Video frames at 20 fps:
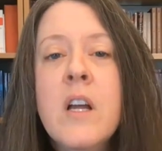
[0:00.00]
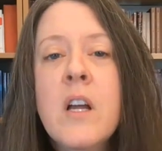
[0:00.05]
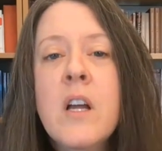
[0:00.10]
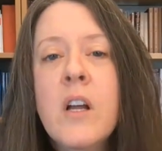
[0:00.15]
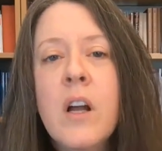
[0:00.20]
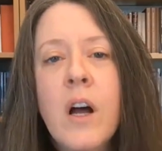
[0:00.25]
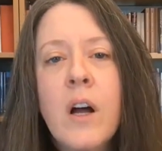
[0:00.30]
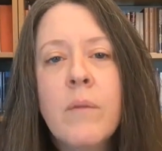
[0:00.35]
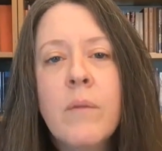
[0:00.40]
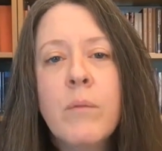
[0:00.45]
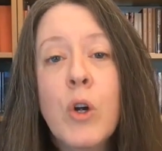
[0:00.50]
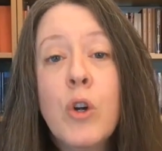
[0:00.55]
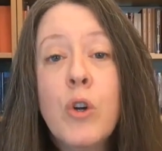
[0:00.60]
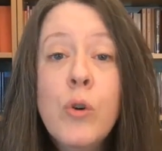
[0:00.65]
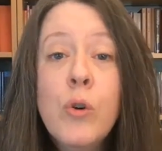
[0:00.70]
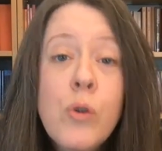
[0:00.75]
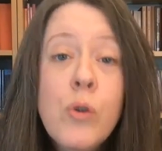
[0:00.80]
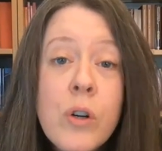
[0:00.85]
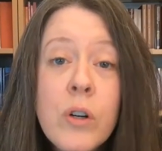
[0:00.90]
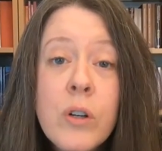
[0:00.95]
Um,
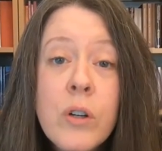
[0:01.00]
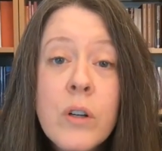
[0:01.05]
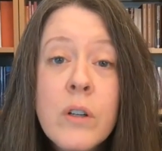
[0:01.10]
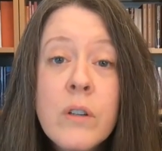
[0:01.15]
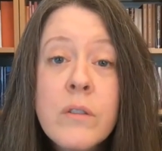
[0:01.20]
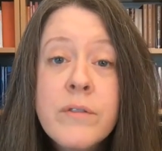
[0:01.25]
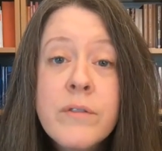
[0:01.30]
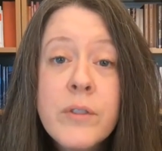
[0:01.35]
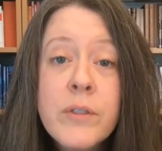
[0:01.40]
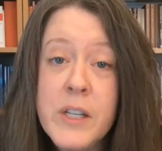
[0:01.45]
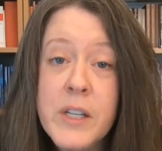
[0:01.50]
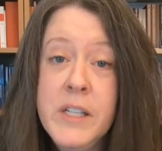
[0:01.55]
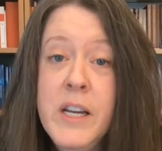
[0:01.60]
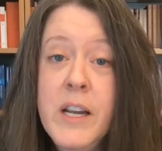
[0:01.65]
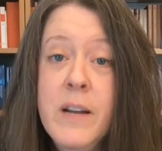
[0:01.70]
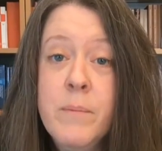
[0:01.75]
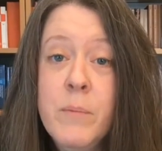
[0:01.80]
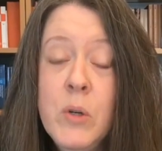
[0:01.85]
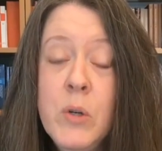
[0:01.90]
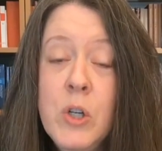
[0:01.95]
Google, for
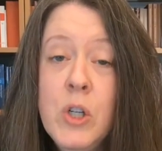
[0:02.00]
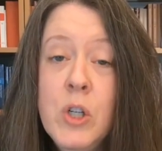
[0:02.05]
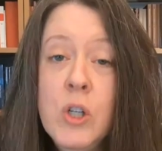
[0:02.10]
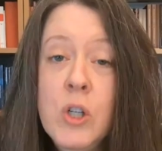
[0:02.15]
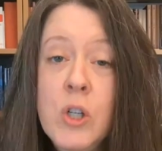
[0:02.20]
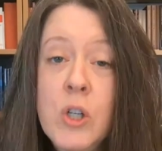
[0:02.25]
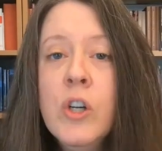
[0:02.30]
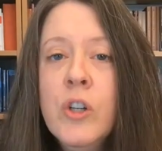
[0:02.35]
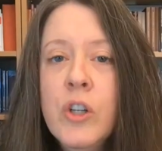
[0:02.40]
example,